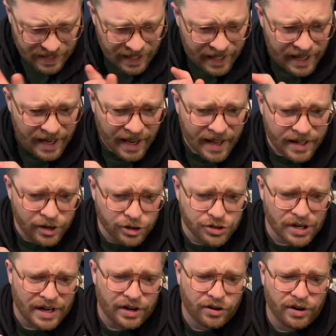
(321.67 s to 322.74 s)
You're
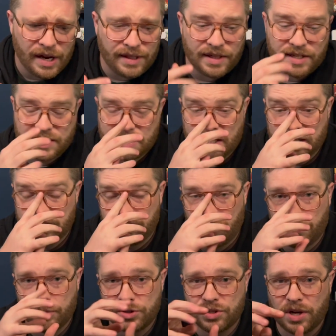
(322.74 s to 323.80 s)
trying to create these sets of
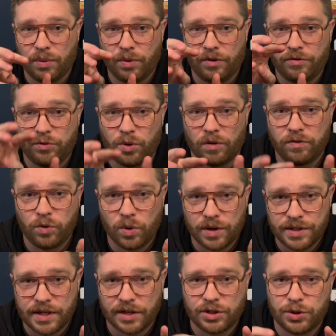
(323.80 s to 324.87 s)
numbers, so I want 4 4s
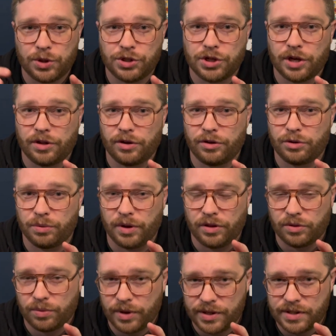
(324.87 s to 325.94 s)
next to each other, 3
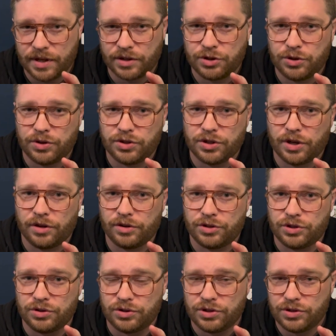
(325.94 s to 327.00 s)
3s next to each other,
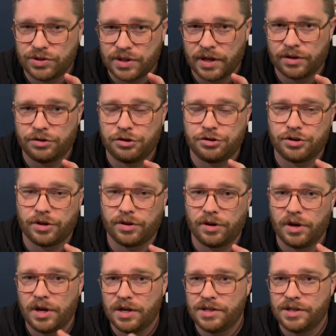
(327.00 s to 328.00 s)
2 2s next to each other,